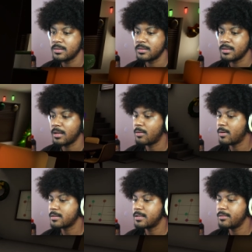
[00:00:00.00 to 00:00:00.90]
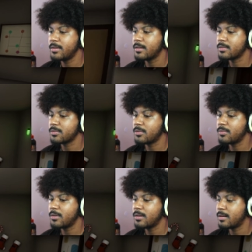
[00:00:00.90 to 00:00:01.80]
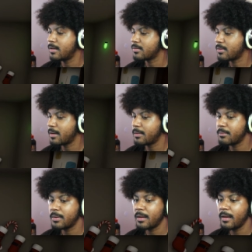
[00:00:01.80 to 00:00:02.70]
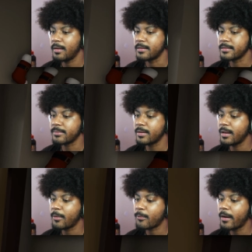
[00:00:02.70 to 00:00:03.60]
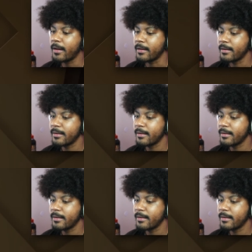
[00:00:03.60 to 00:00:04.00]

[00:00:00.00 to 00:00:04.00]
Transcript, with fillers: Chill out, watch TV on the sofa. That's right. But hey, something ain't right.